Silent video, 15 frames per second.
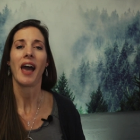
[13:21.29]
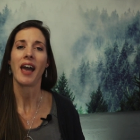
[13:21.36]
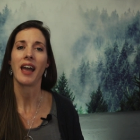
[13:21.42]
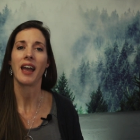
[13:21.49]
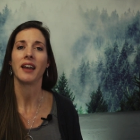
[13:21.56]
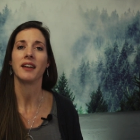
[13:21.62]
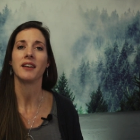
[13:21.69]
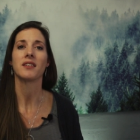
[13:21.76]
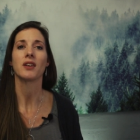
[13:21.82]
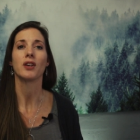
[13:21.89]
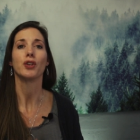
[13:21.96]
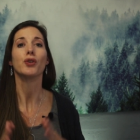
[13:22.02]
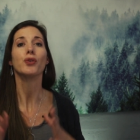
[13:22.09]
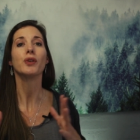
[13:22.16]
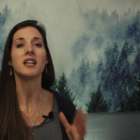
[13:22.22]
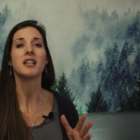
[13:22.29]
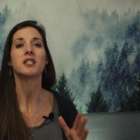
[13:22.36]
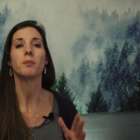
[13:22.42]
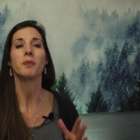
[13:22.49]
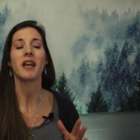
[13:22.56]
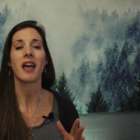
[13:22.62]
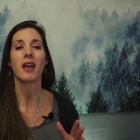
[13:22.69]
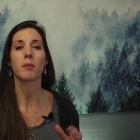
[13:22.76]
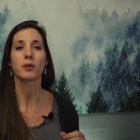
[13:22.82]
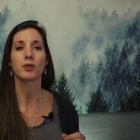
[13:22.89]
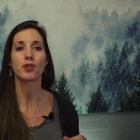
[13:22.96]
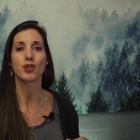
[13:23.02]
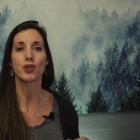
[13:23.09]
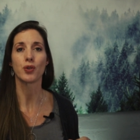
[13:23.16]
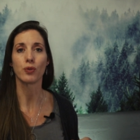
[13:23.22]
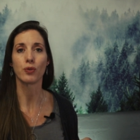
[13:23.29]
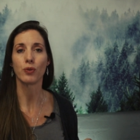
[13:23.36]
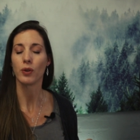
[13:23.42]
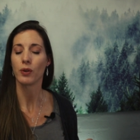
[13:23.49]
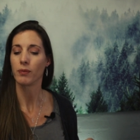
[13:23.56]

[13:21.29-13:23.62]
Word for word: and you need to be able to